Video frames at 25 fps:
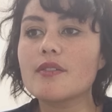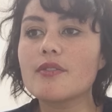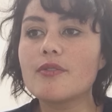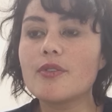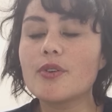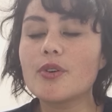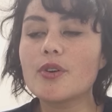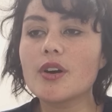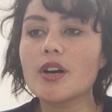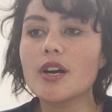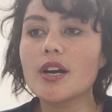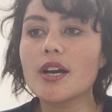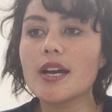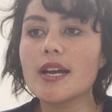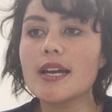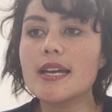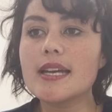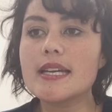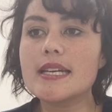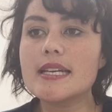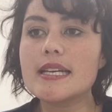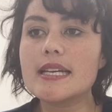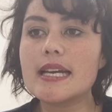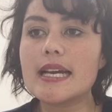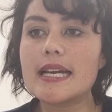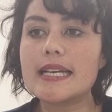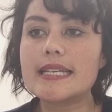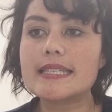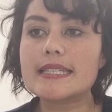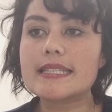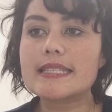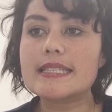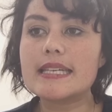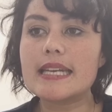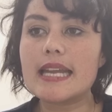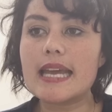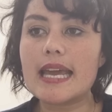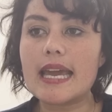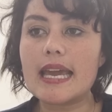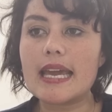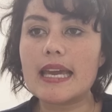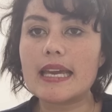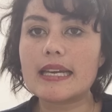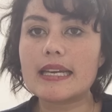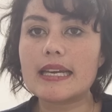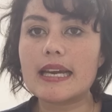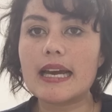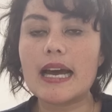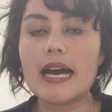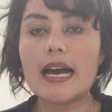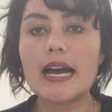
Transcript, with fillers: For a snack, I